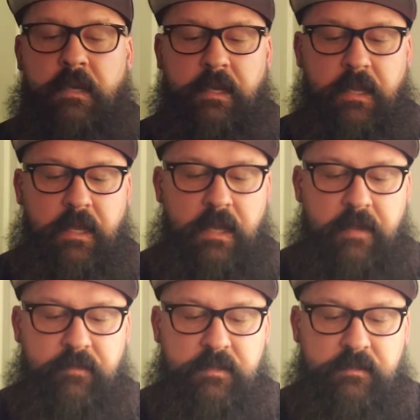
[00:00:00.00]
Again,
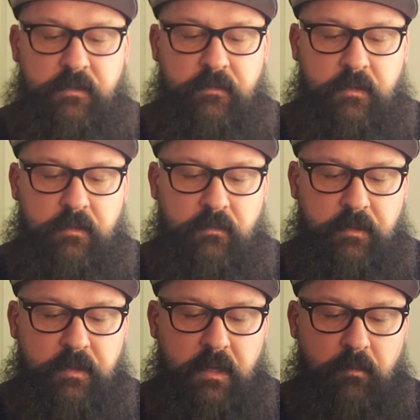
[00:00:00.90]
heavy silver
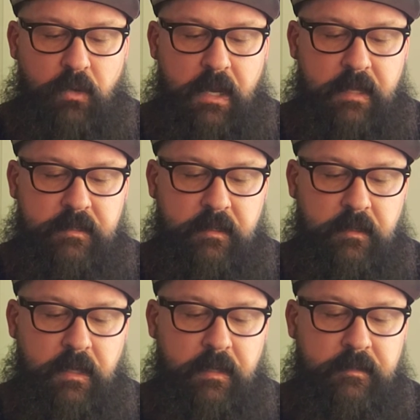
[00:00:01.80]
with brass
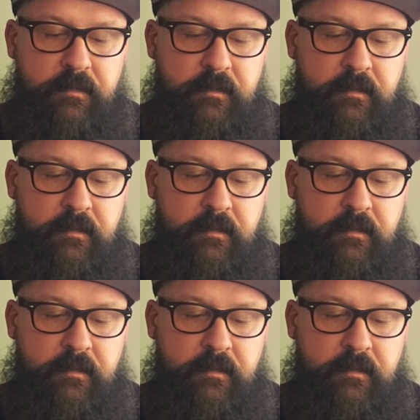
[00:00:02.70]
inlays.